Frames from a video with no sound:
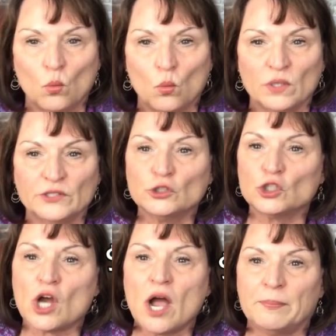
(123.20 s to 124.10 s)
When you're
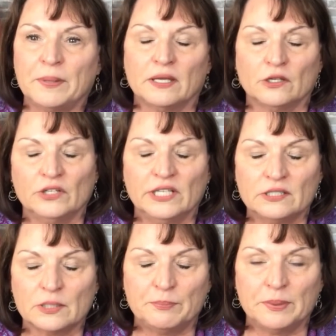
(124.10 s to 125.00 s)
shopping, you need
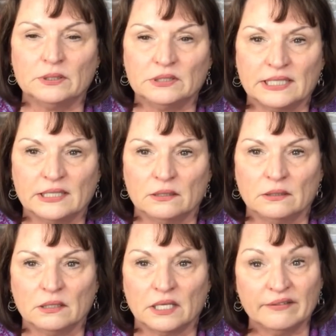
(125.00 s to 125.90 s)
to build
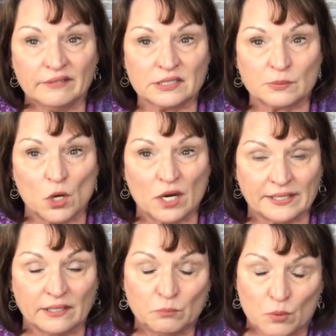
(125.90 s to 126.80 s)
in in this
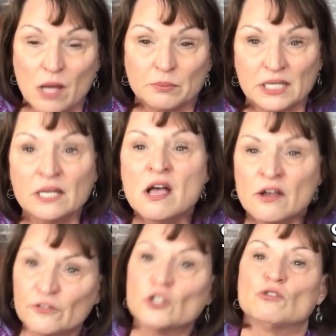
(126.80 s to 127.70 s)
market, probably
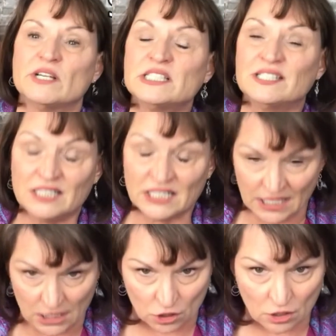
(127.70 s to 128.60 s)
for the rest of the
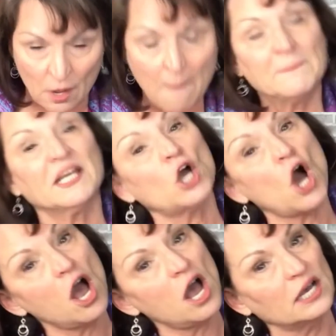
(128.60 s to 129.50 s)
year,
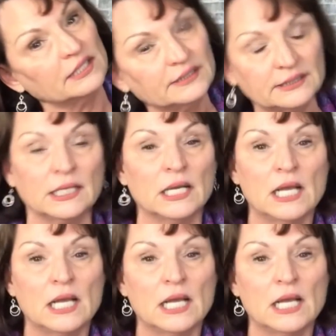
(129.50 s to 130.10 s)
because